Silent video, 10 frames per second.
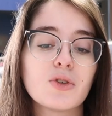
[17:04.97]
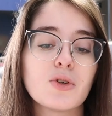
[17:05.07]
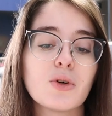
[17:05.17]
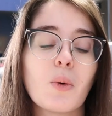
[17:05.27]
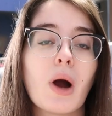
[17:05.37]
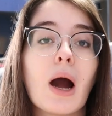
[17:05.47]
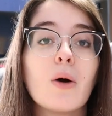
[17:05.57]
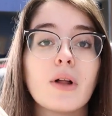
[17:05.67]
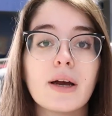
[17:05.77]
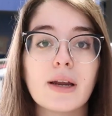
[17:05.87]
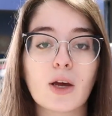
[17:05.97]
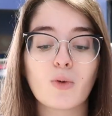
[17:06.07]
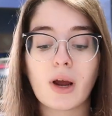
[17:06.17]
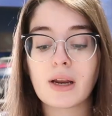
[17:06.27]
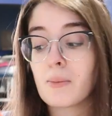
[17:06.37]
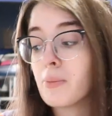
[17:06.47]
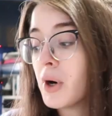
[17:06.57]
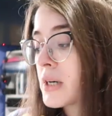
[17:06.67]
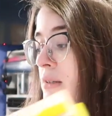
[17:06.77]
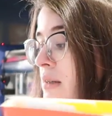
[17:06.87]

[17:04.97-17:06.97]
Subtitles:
to outlining and writing books.